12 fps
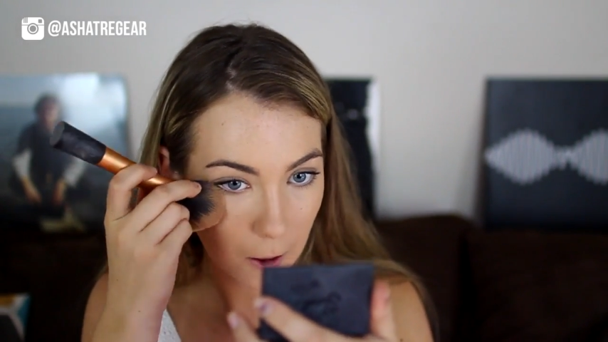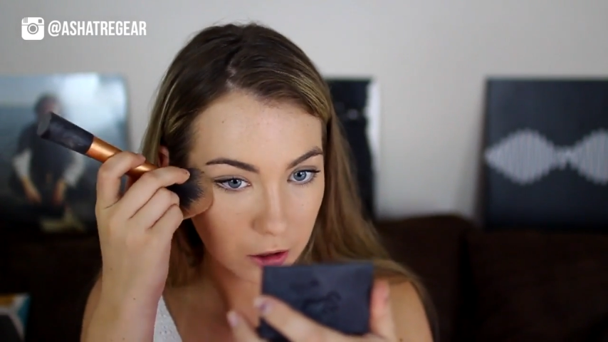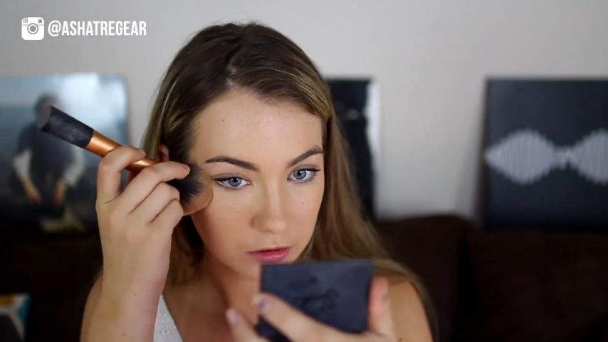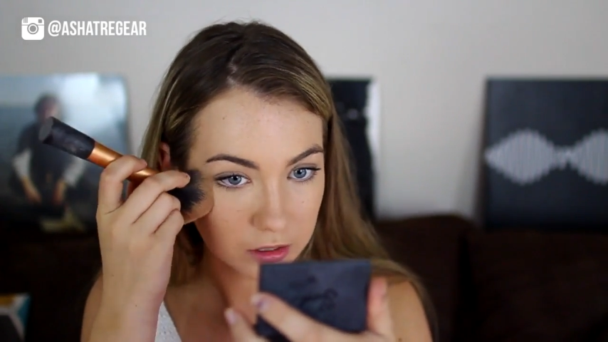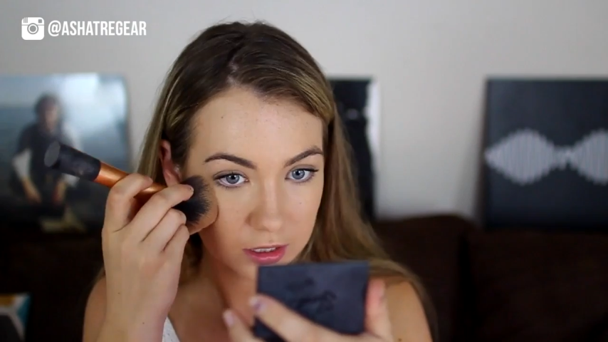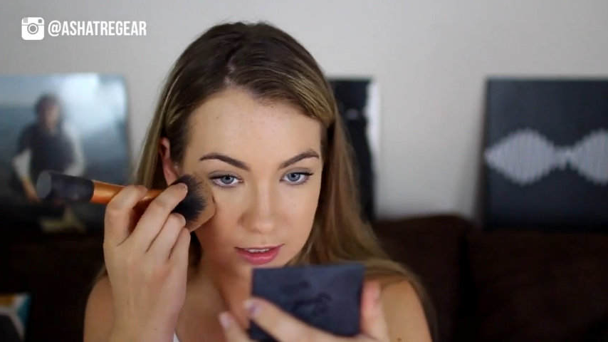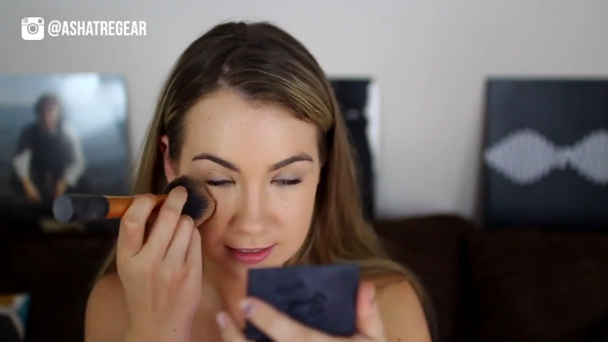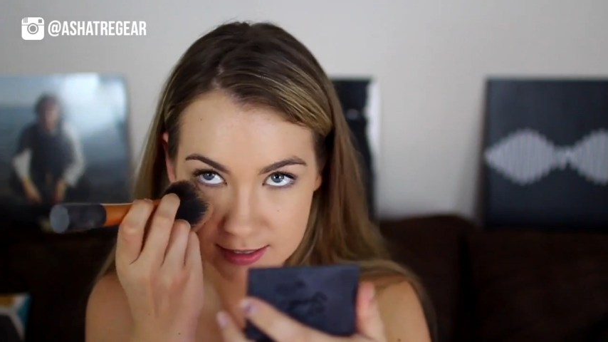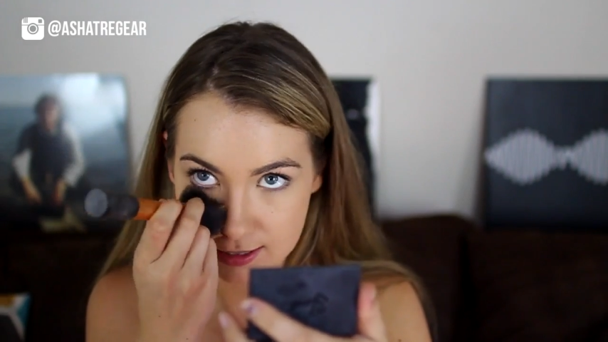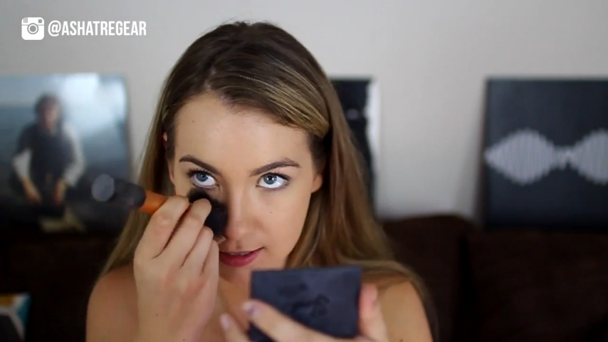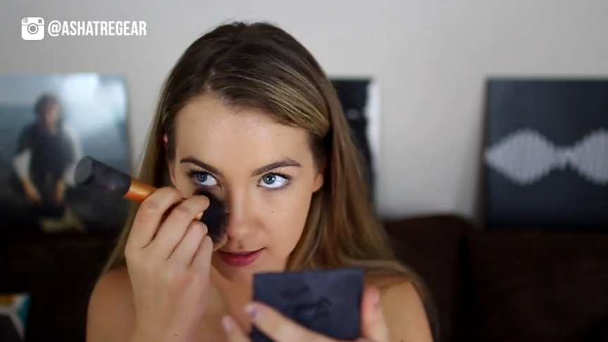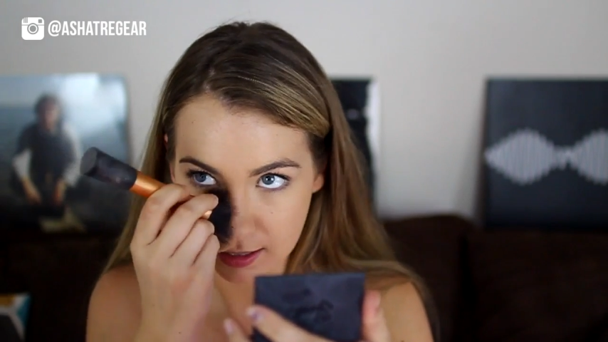on the
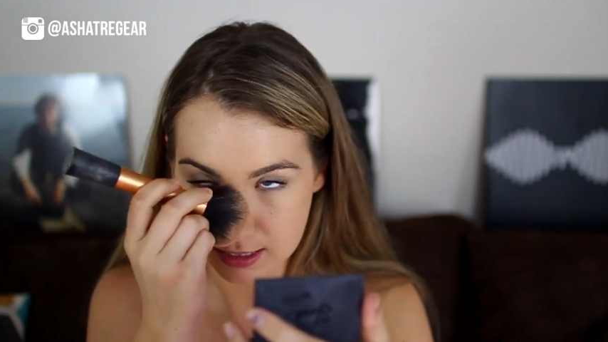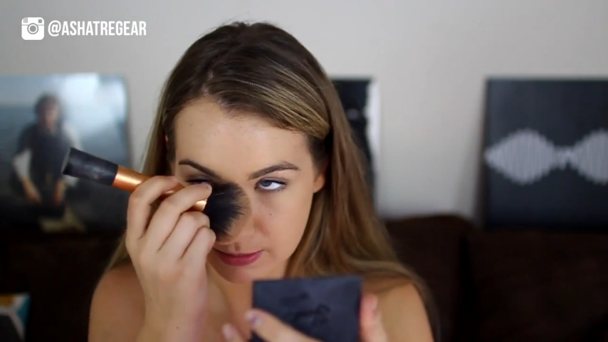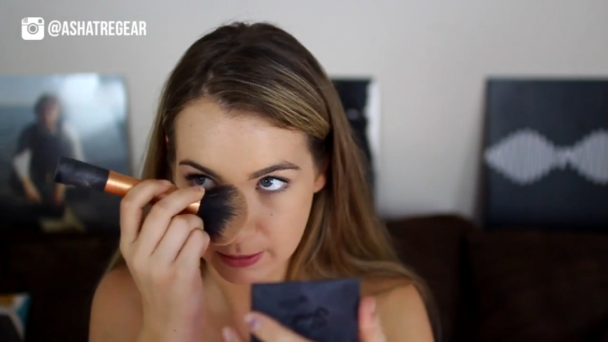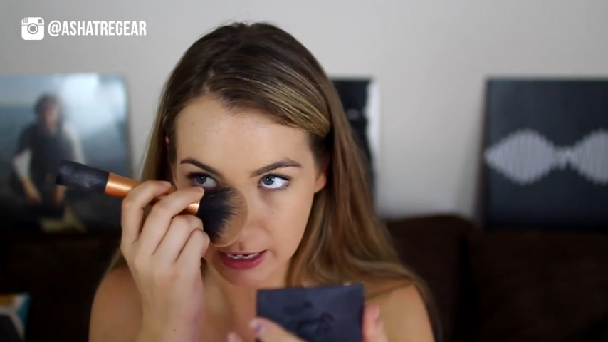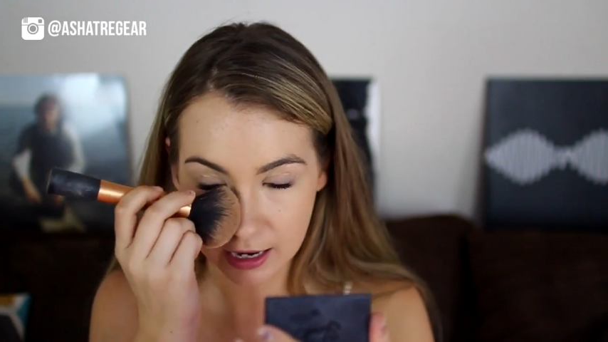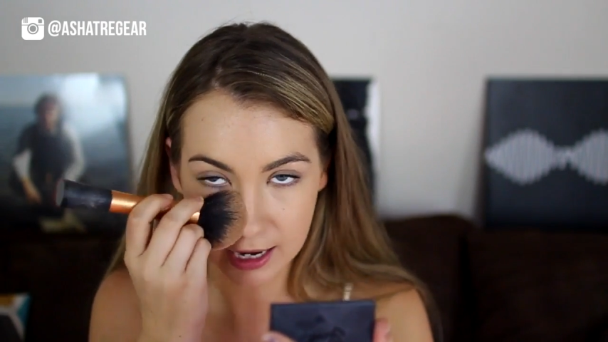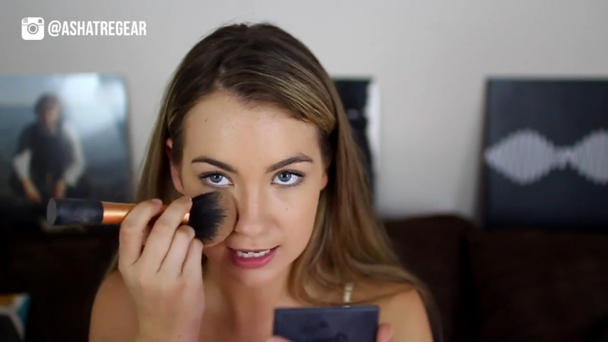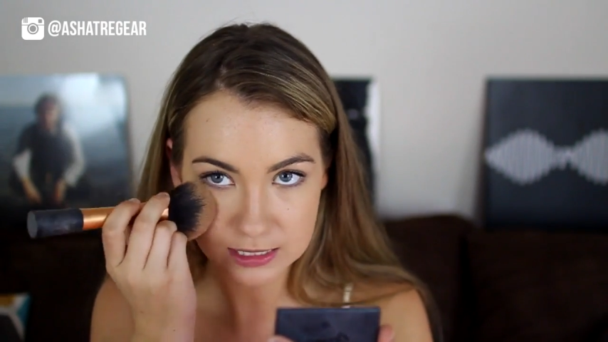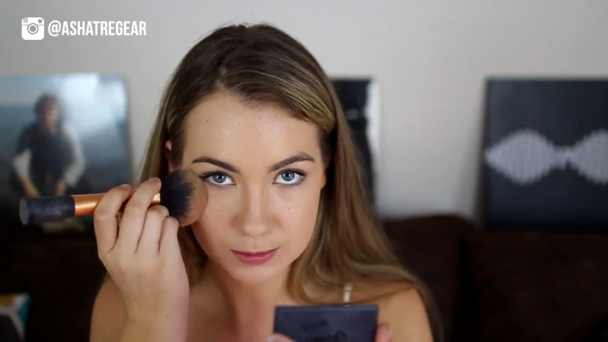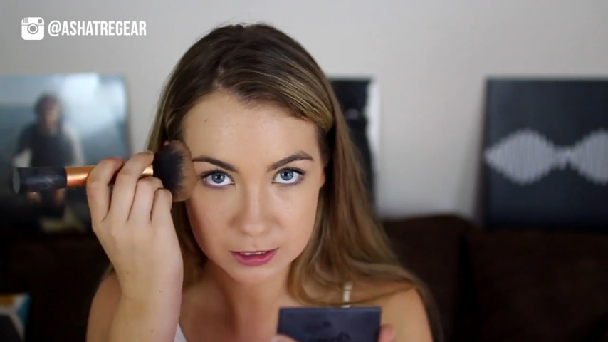concealer under my eyes,